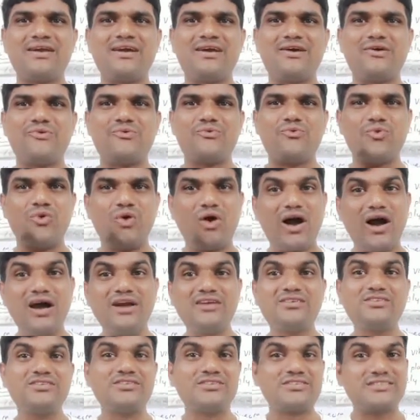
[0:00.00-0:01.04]

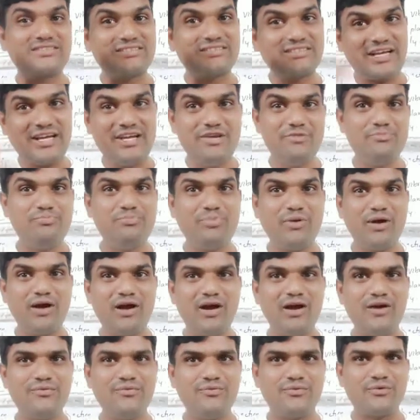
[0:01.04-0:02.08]
what type
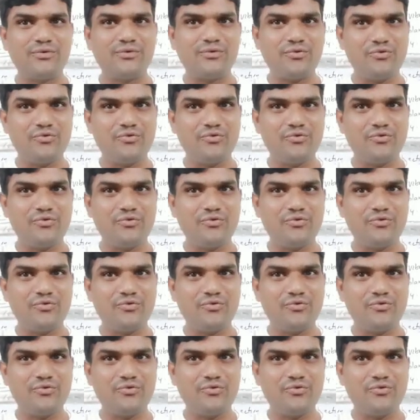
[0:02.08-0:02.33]
of